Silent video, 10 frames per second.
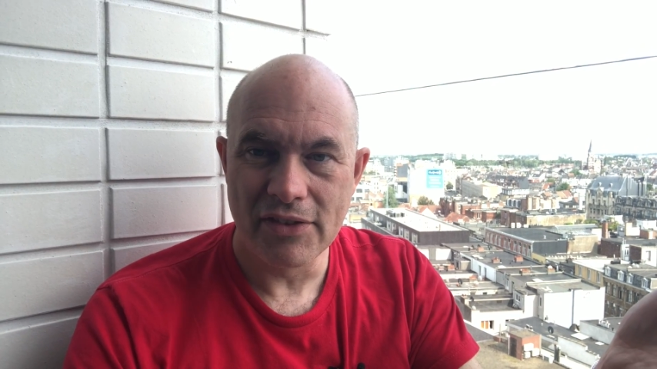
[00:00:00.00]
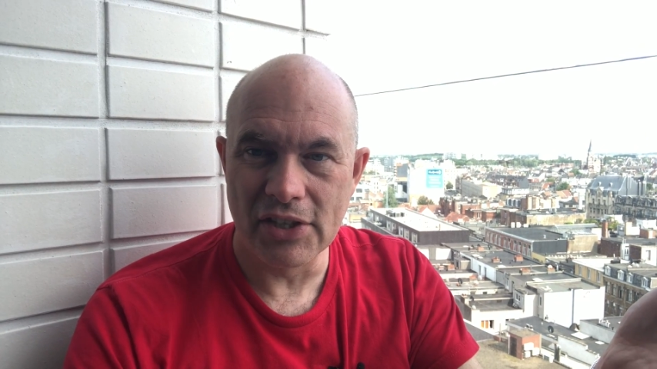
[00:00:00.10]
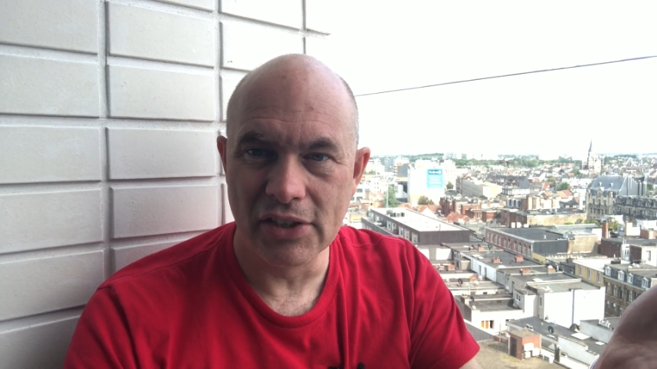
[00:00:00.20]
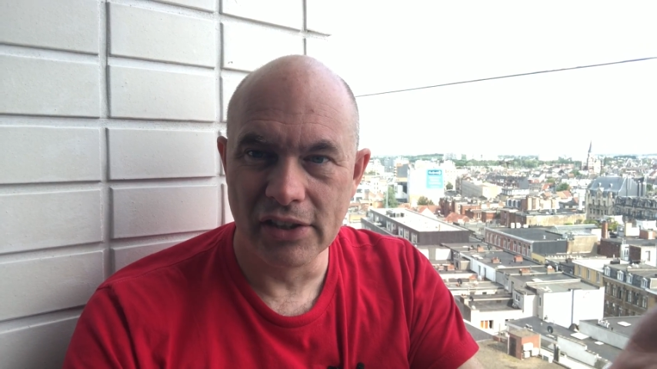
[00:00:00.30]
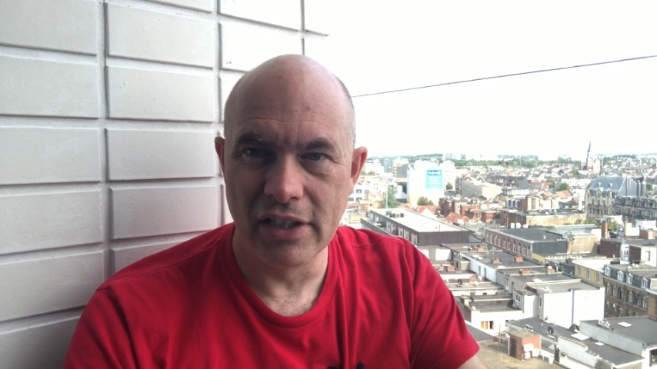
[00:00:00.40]

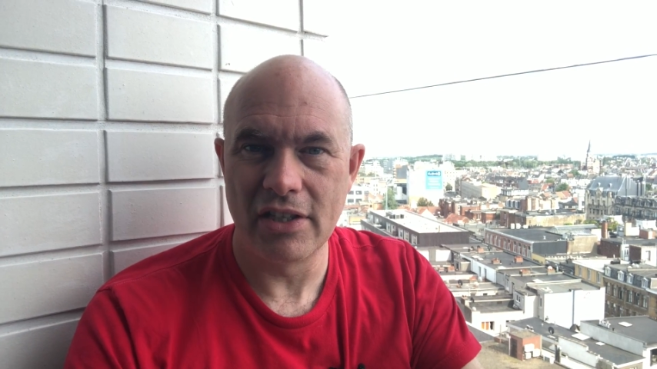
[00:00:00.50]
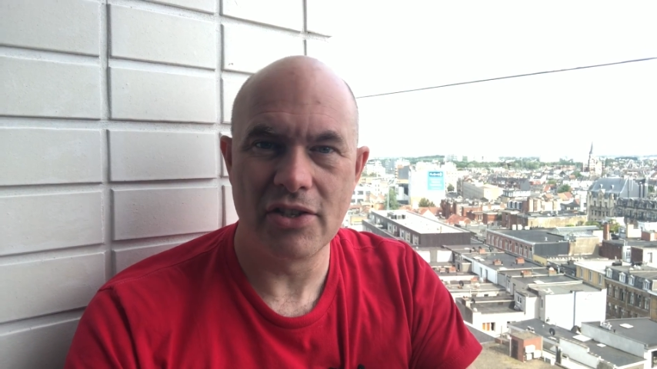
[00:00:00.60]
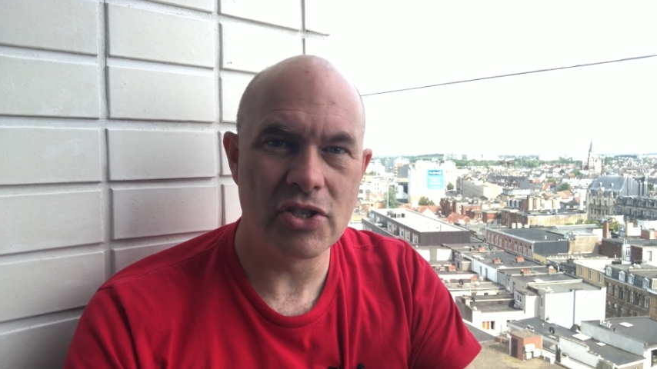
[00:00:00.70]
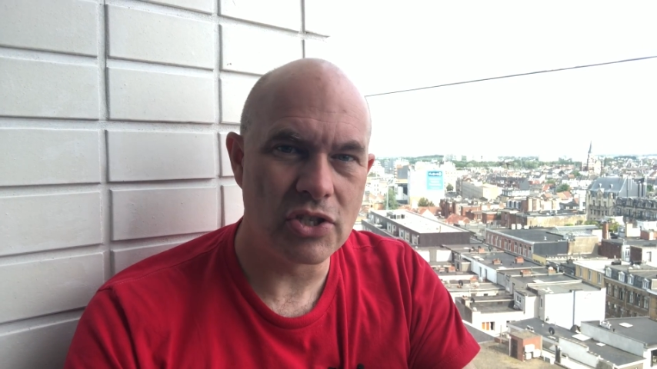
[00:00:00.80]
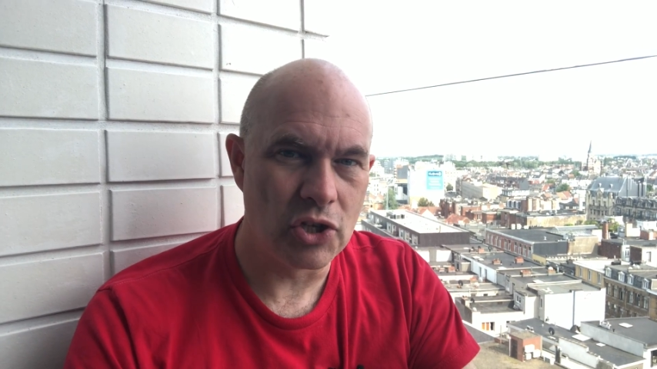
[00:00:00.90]
the
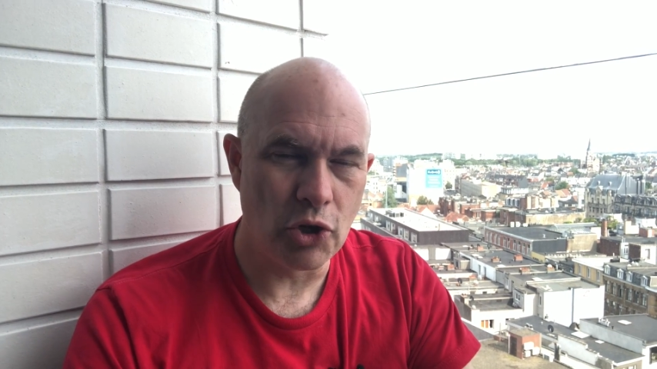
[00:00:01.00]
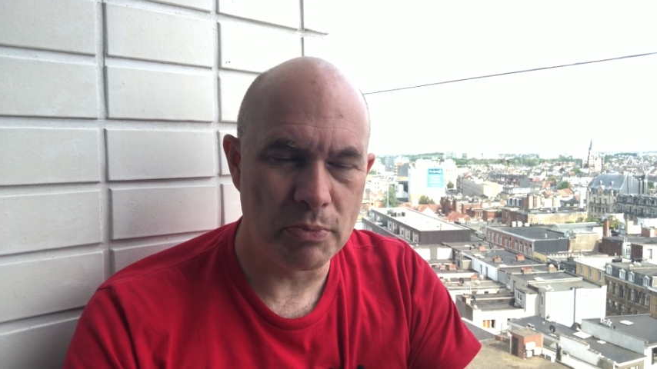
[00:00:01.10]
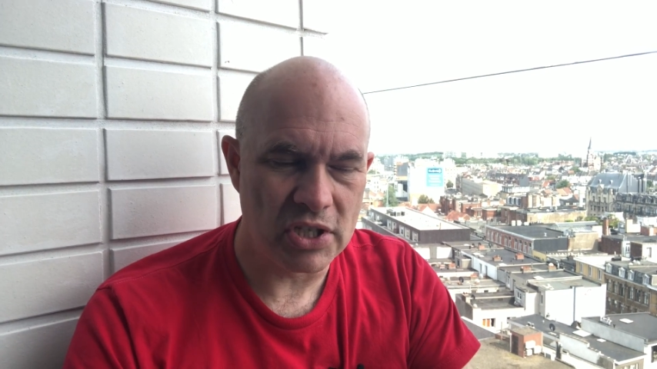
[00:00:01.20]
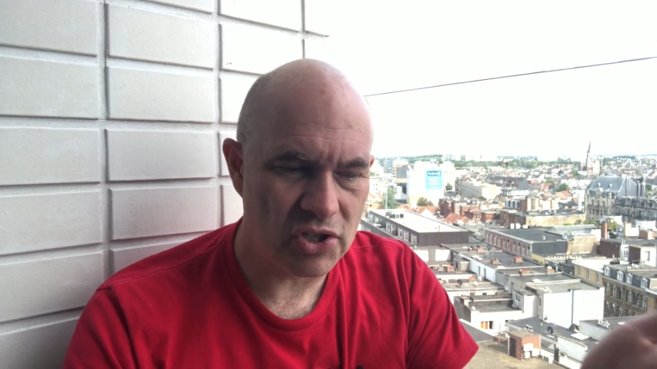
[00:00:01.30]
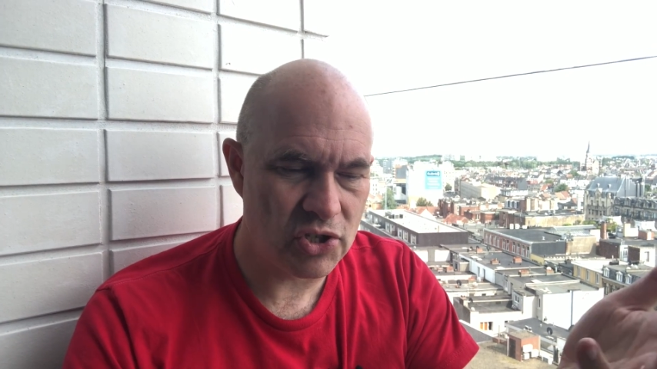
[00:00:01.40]
Large
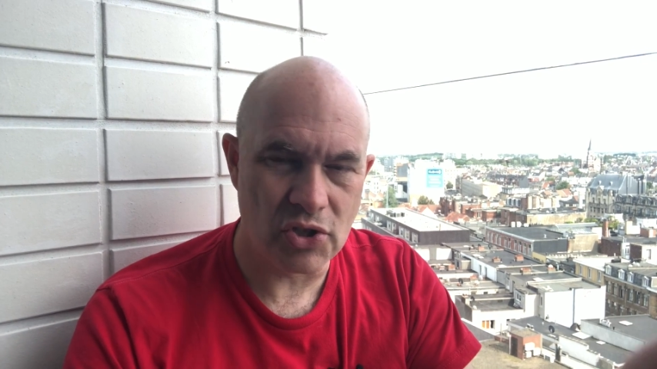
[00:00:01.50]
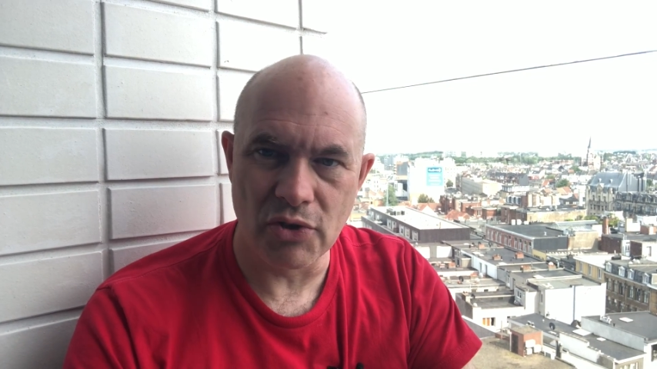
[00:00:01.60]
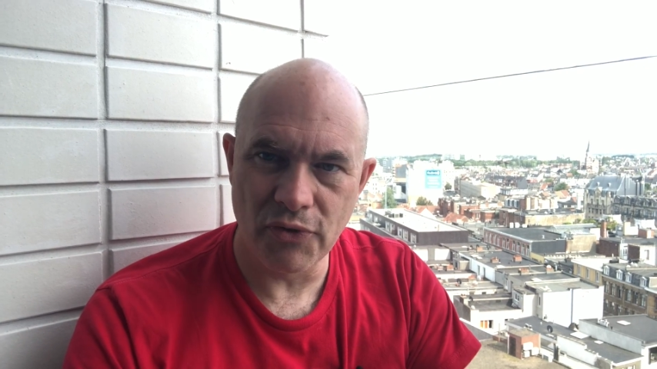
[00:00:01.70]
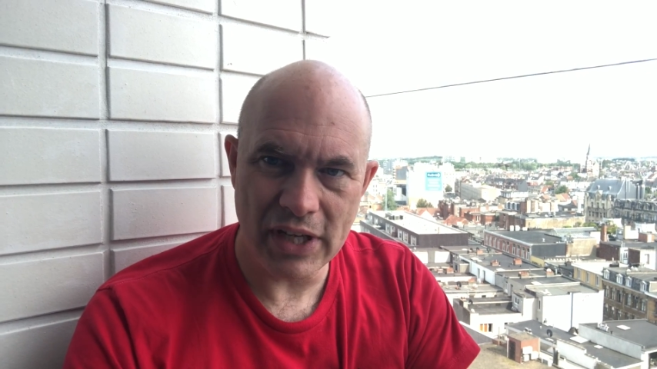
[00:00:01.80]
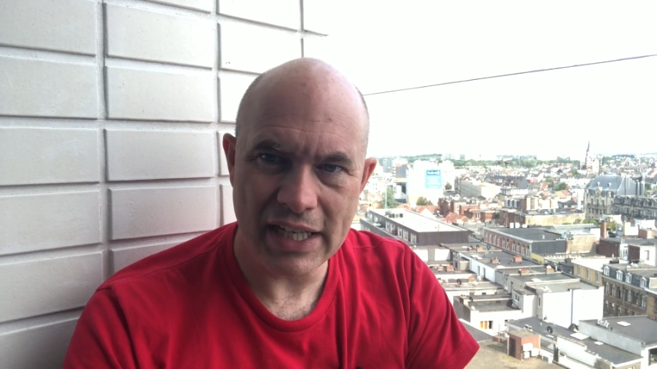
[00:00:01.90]
Synoptic
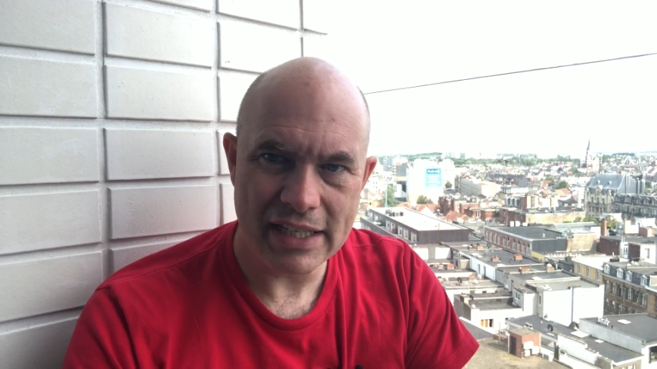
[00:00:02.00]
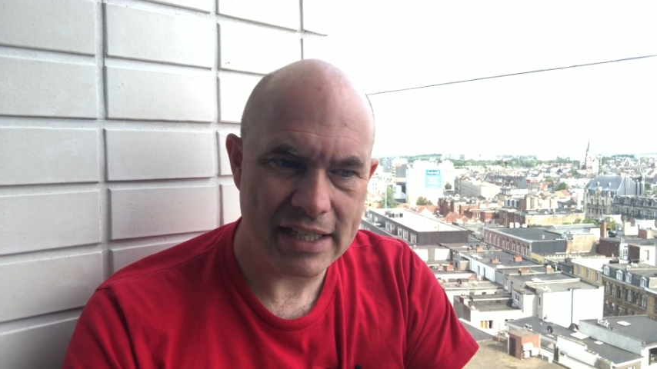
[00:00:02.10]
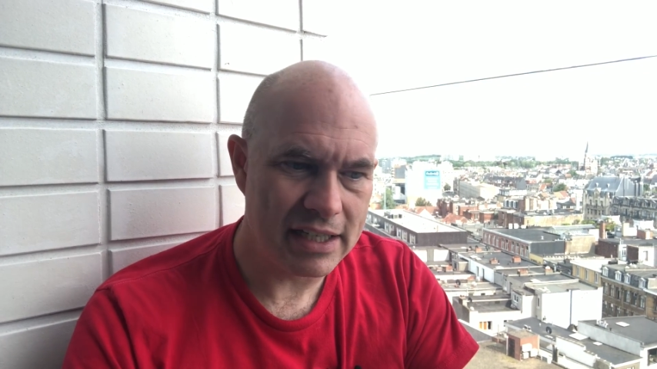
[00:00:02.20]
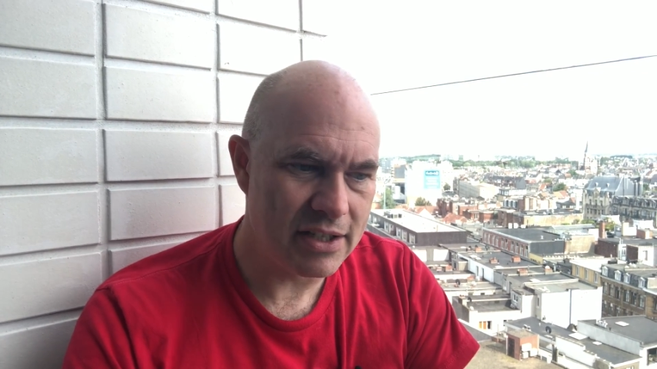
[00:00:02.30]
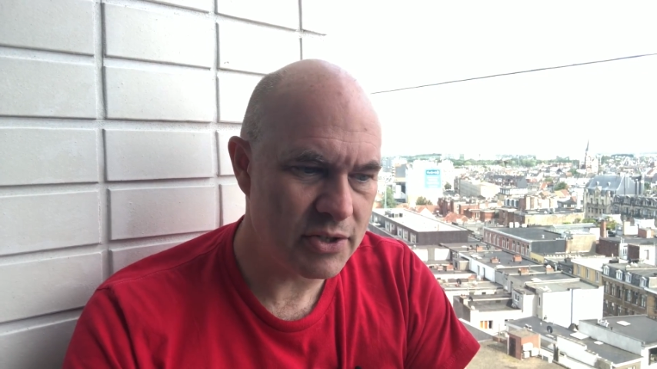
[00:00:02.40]
Survey
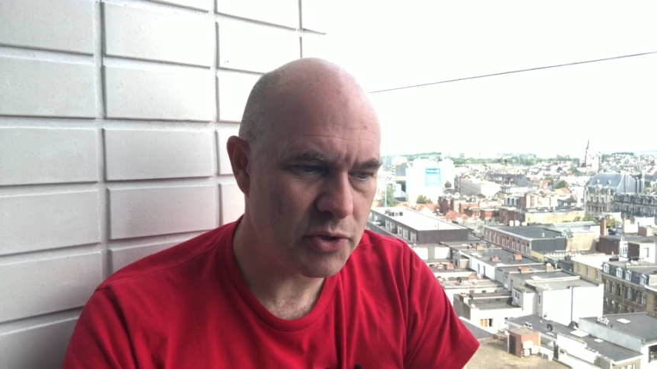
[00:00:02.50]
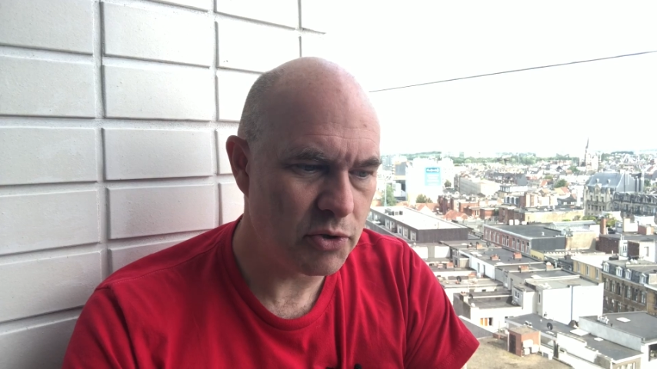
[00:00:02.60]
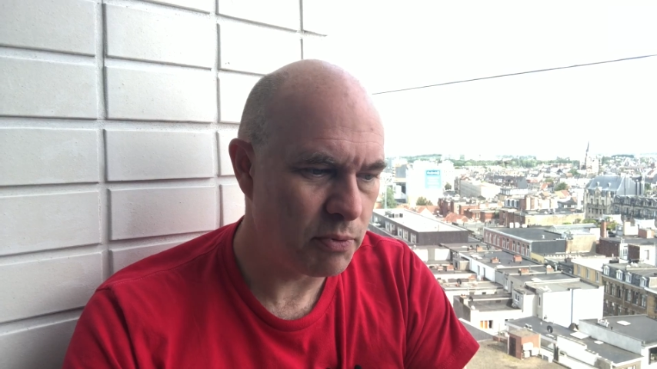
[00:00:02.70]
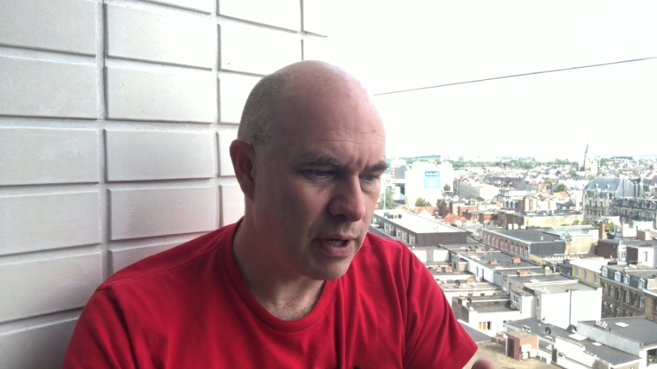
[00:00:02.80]
Telescope.